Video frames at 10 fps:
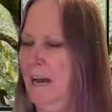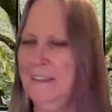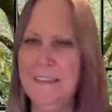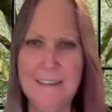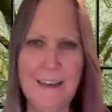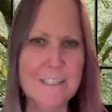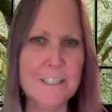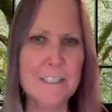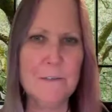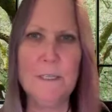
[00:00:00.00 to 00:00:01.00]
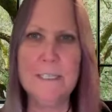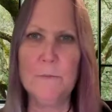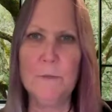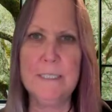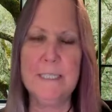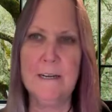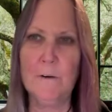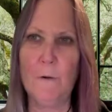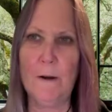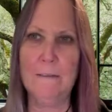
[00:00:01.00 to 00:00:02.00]
I think actually once we did
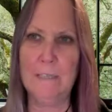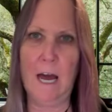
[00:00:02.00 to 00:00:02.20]
it around